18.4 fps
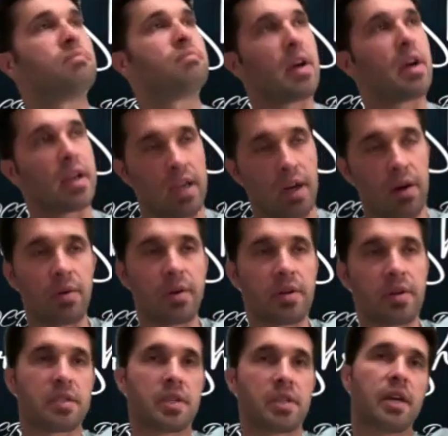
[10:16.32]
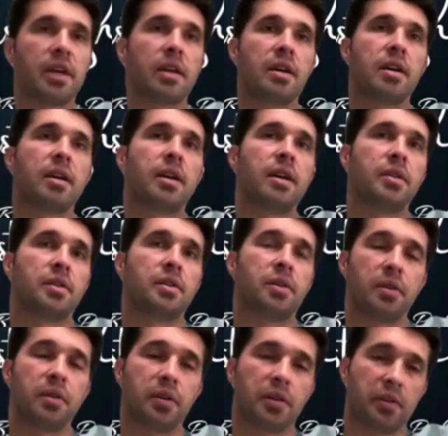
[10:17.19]
I get what you're saying. I
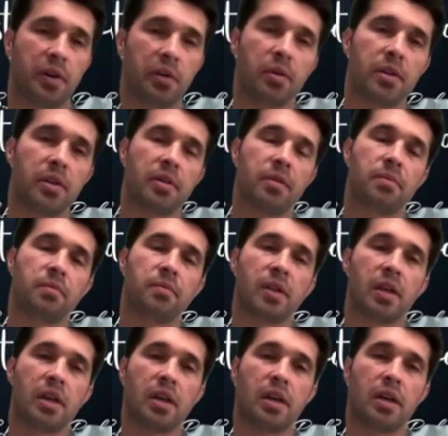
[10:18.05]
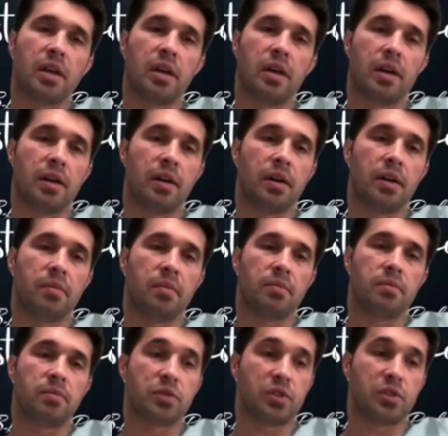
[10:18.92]
don't agree with it.
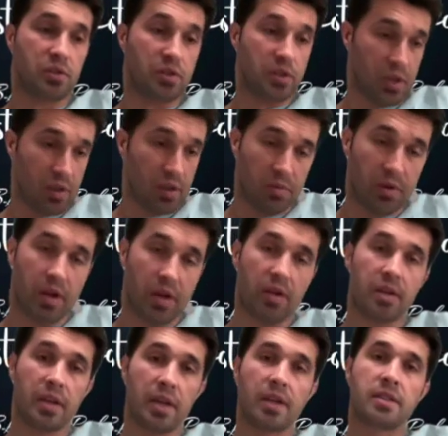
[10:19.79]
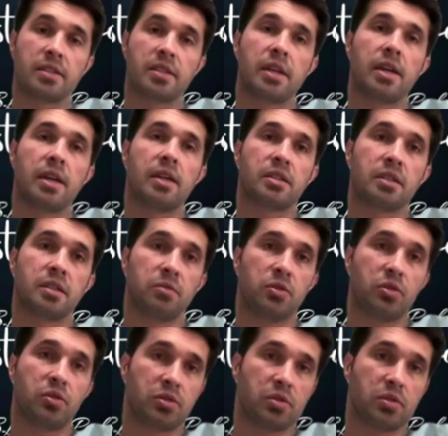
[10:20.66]
Jaylen Brown, yes, he has
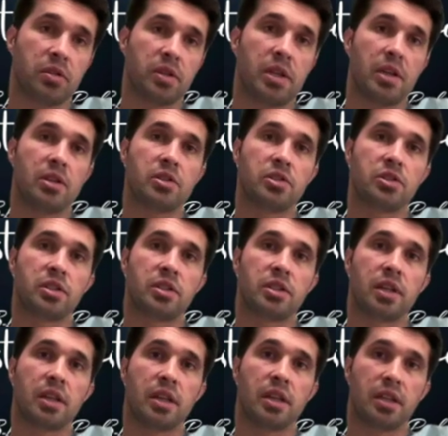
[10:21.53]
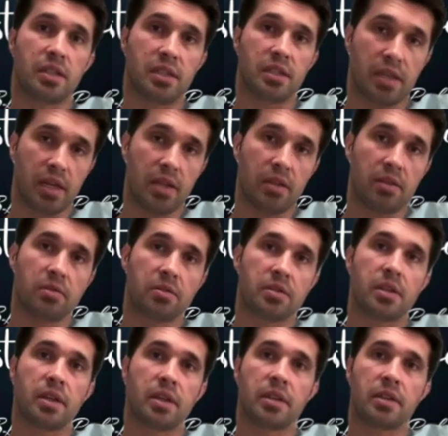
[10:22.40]
emotional intelligence and he said
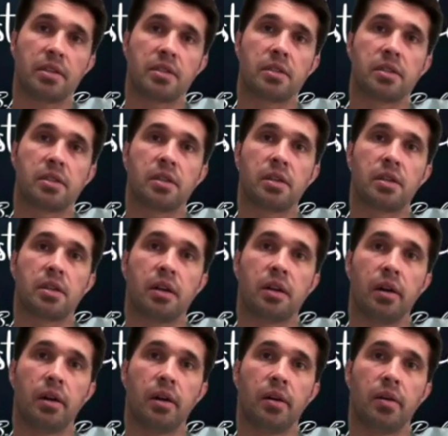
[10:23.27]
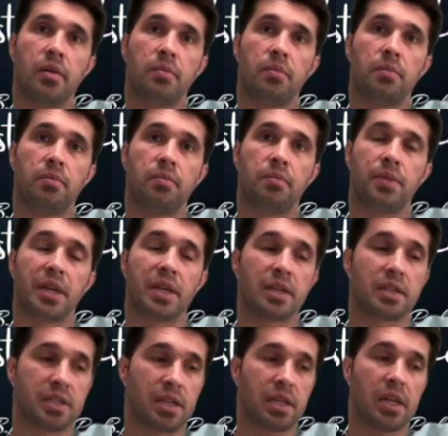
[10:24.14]
those things.
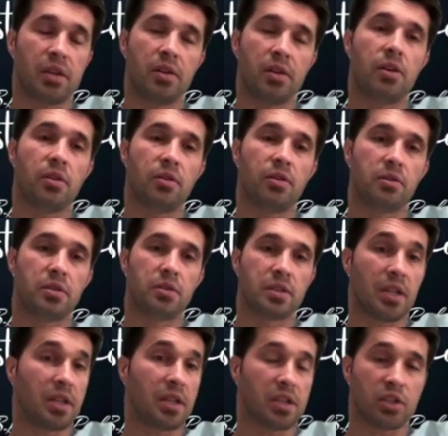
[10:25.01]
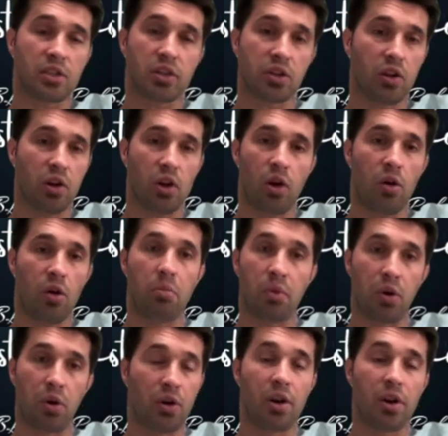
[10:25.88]
Because he knows that this could all
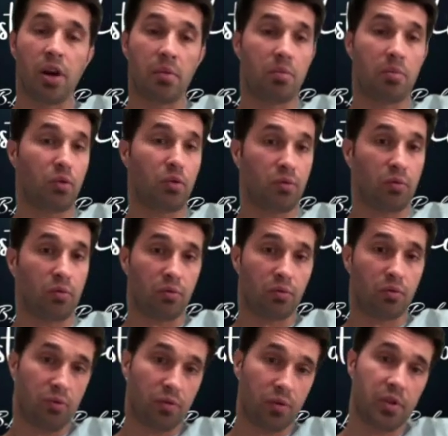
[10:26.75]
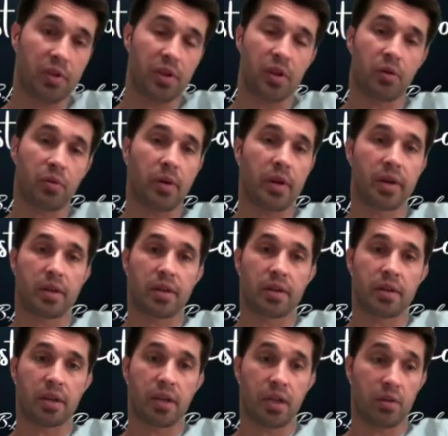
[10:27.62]
burn up really quick.
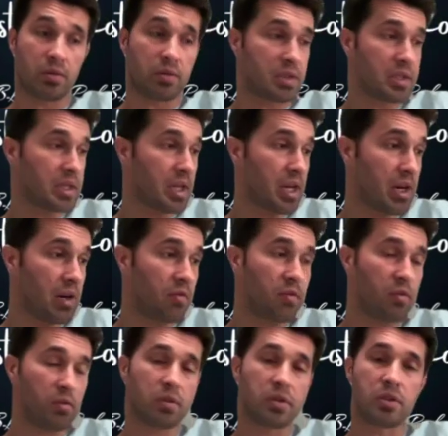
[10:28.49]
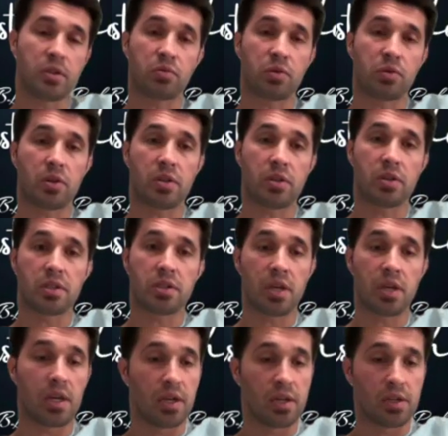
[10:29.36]
He was careful with his words.
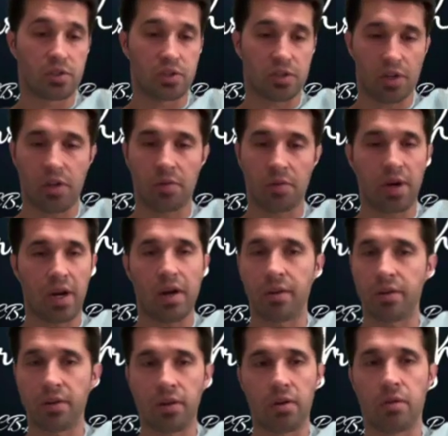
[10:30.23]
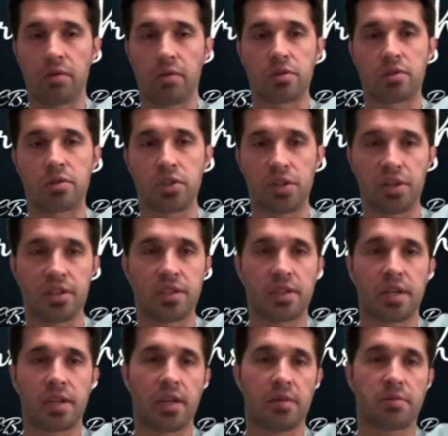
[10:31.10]
Jaylen Brown knows
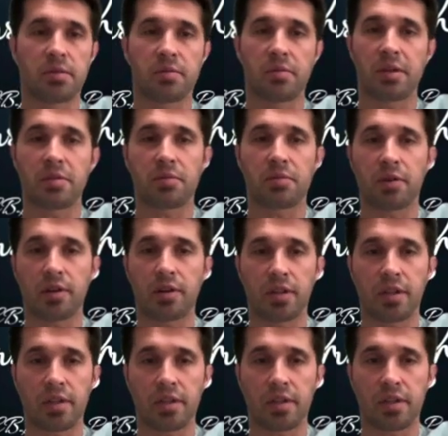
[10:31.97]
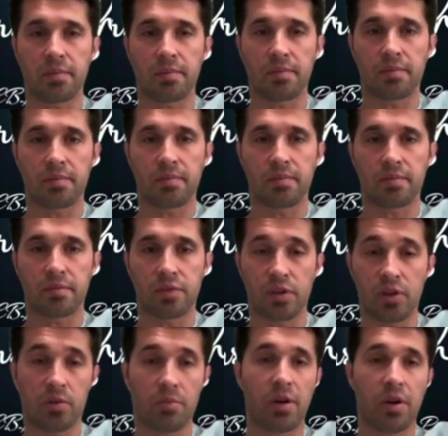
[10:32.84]
Jason Tatum's the best player on that team.
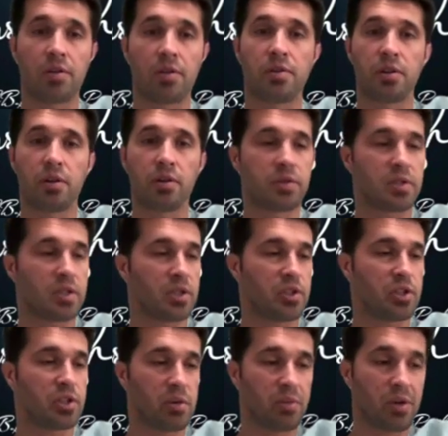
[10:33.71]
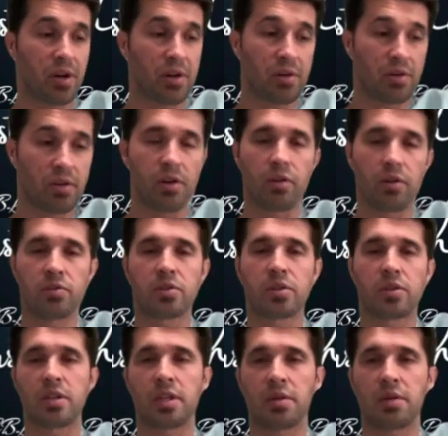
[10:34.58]
Jaylen Brown knows it. Jaylen Brown
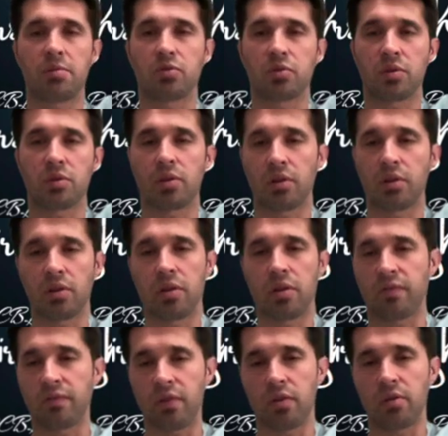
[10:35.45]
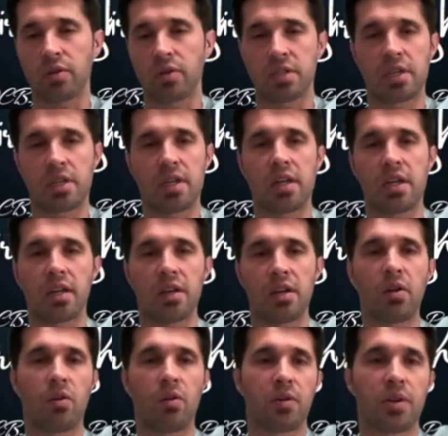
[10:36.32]
knows the teams are literally focusing in
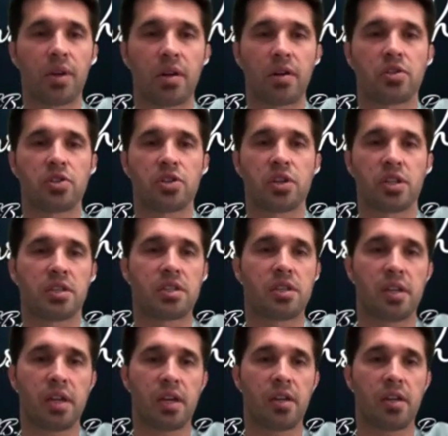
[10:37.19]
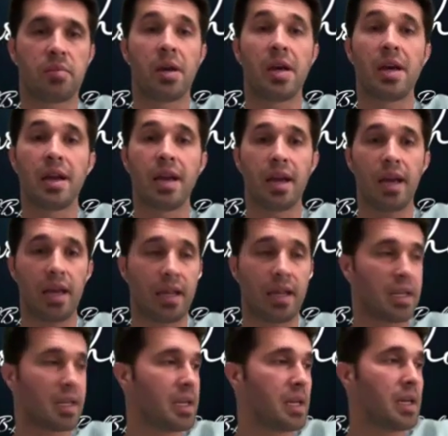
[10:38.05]
and honing on Jason Tatum,
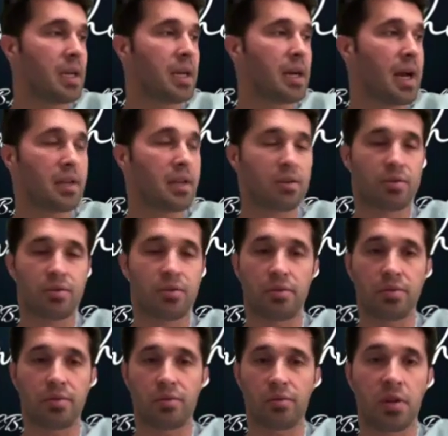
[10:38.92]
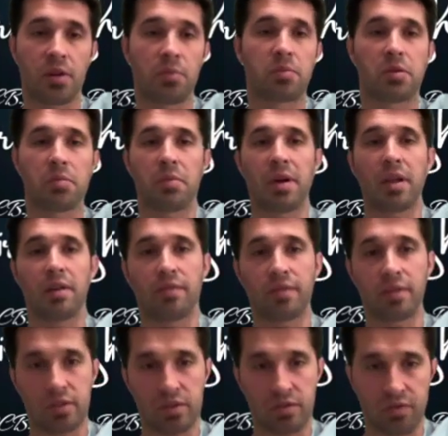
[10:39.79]
and he got to reap the
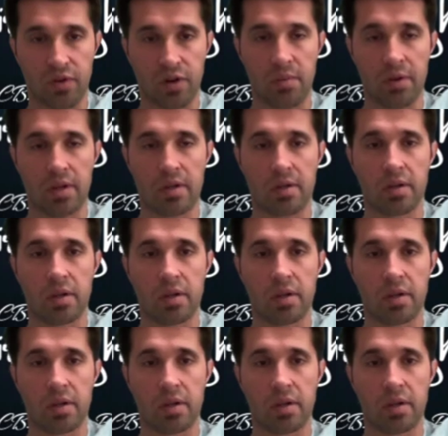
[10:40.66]
benefits from it.